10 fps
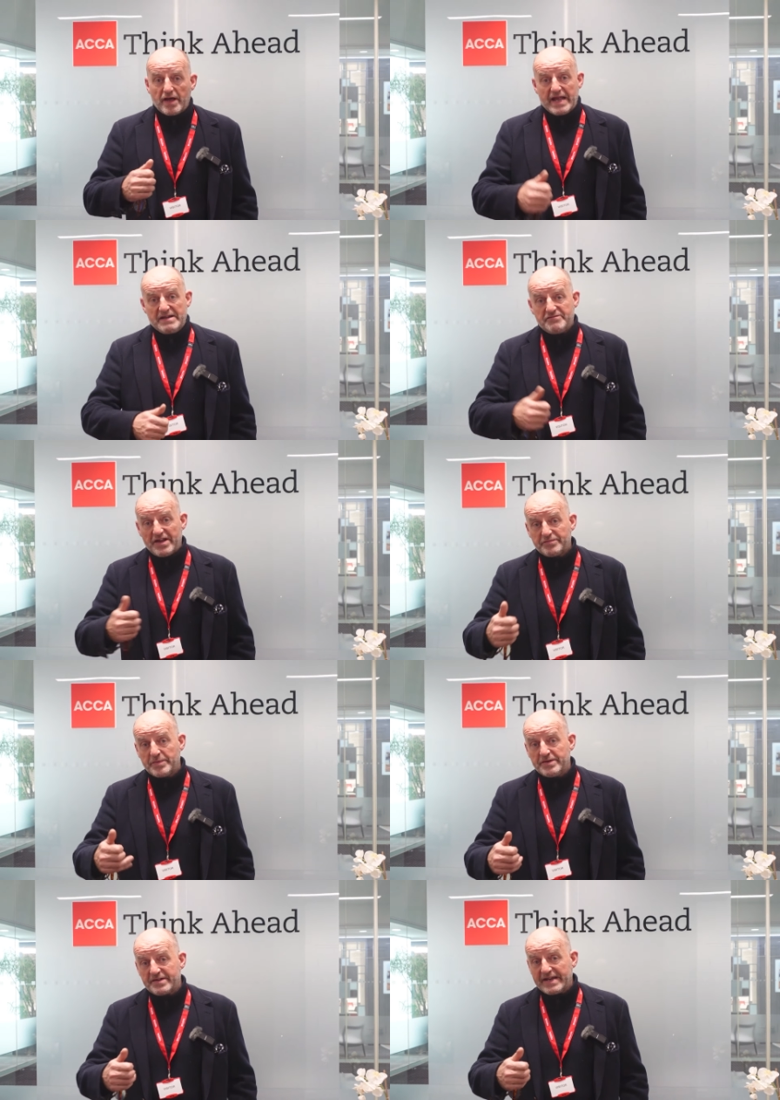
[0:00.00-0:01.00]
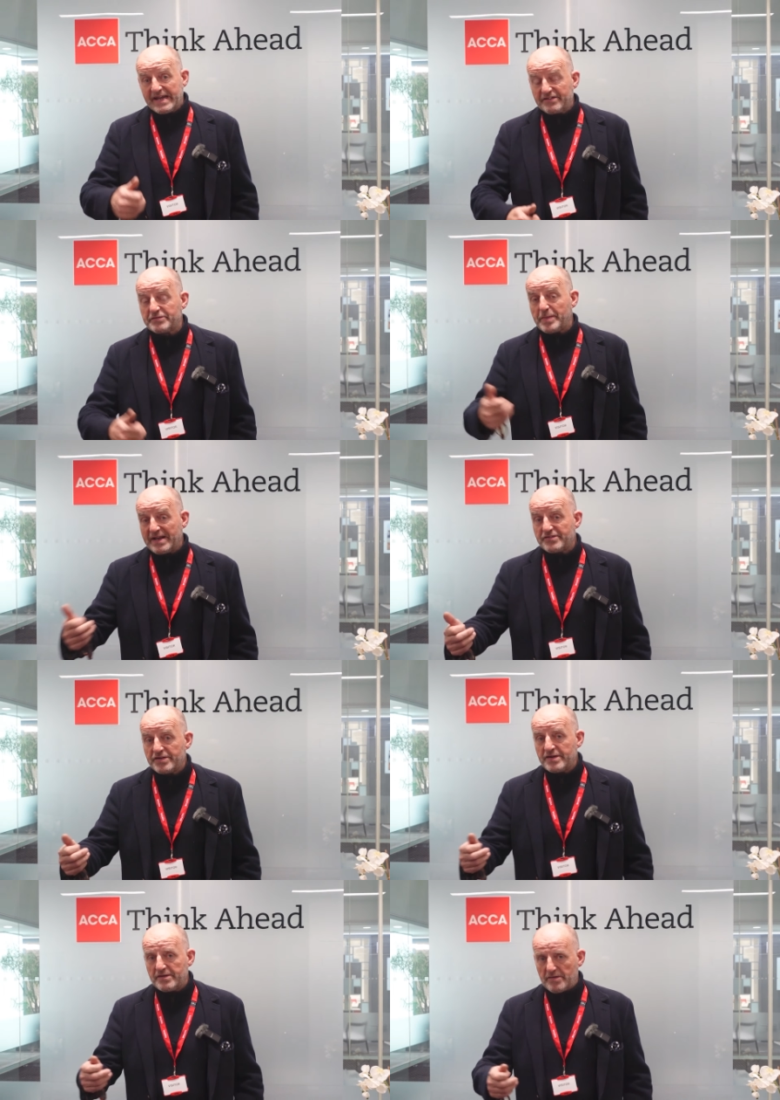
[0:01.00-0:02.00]
investment in
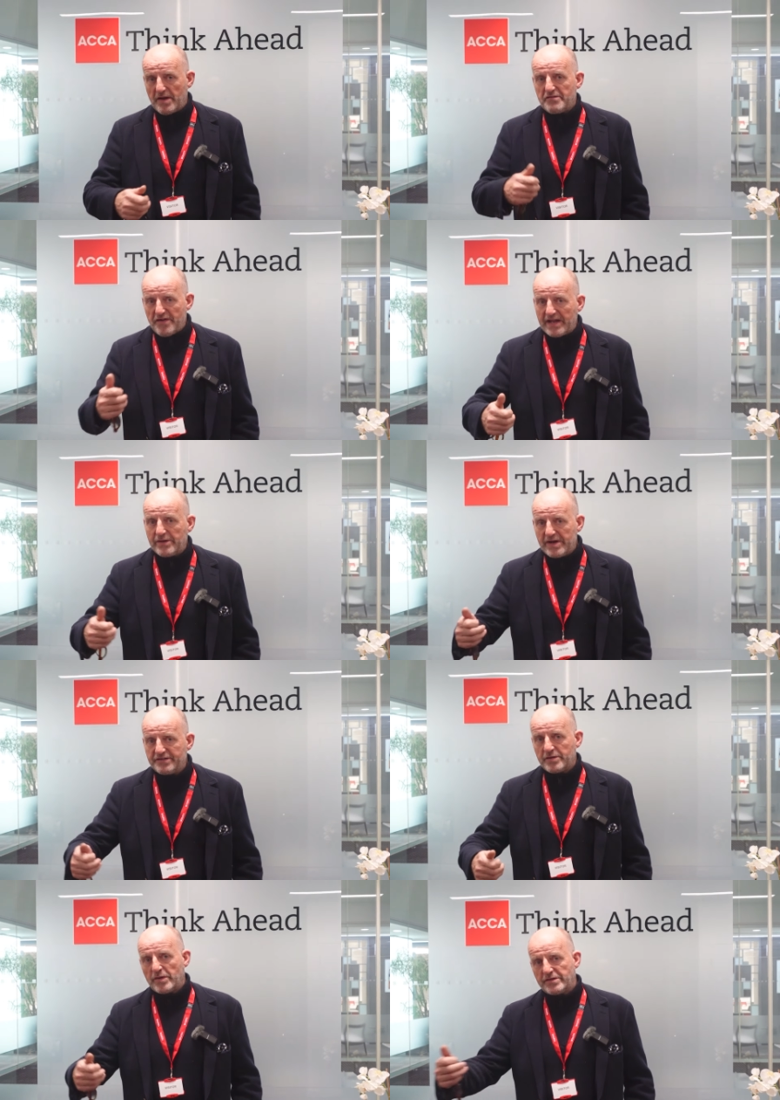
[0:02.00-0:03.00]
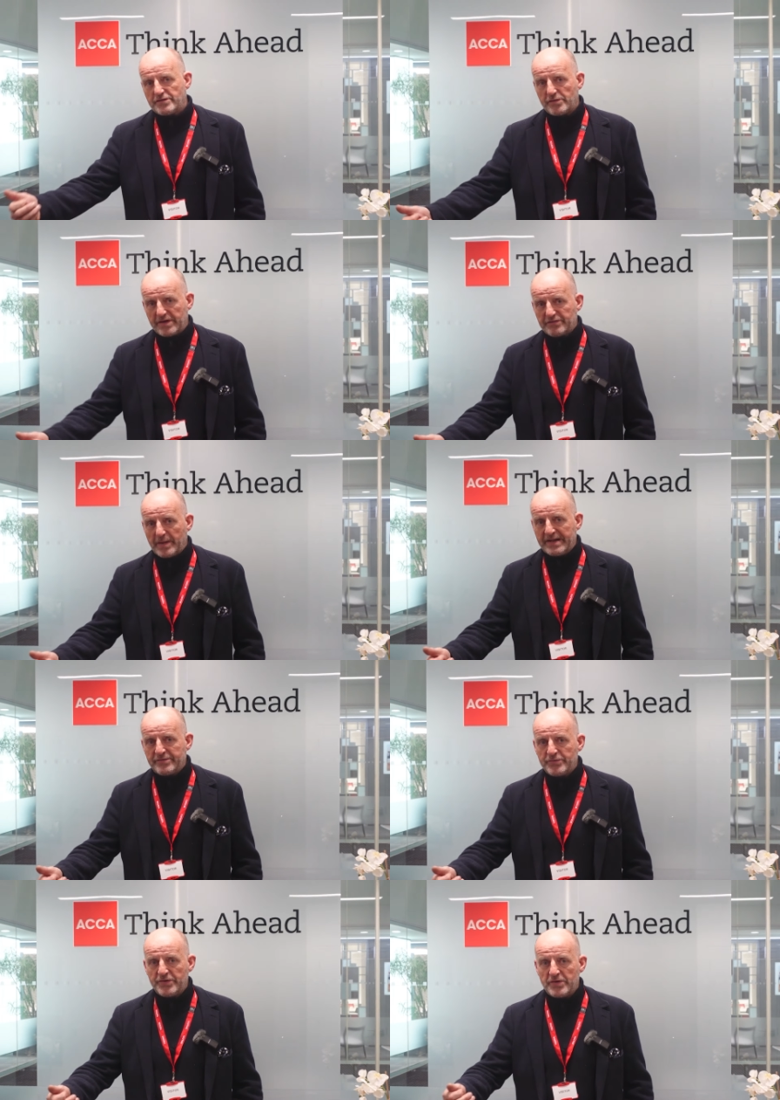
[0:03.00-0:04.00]
expansion, evaluating whether to expand
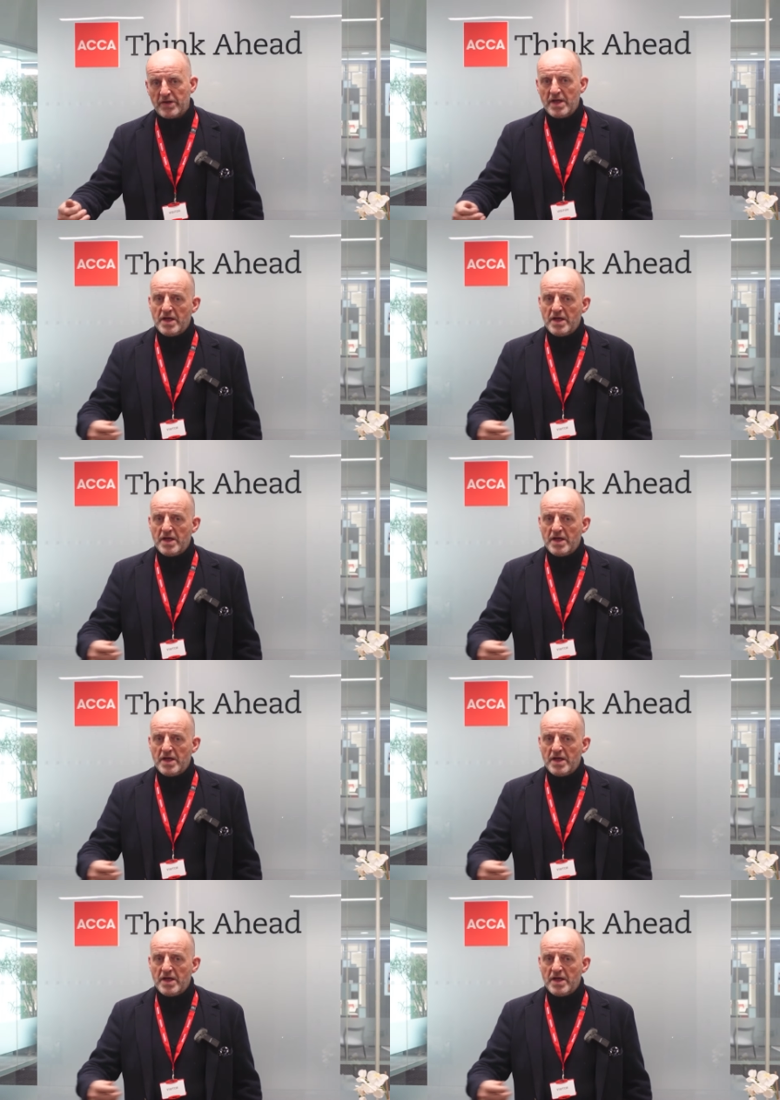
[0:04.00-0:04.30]
or not.